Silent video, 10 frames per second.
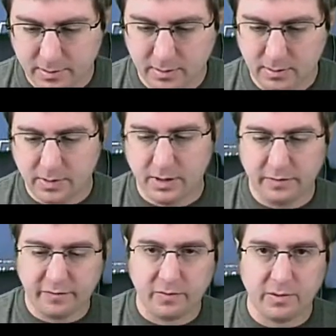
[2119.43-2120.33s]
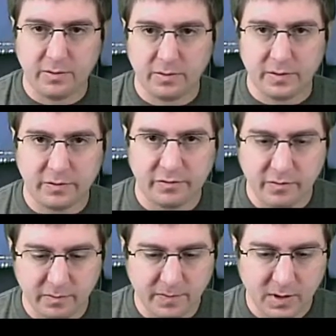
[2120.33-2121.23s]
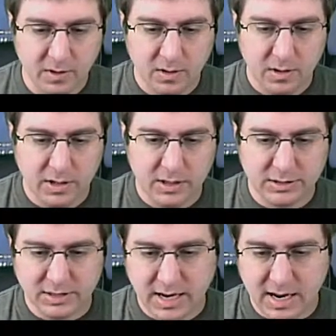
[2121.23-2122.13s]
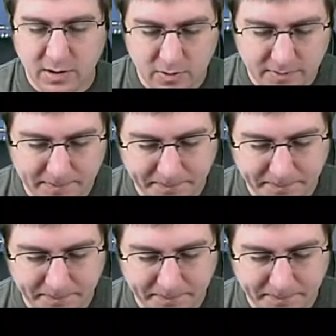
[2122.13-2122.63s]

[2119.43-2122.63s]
Okay, so we were at the Institute. It is now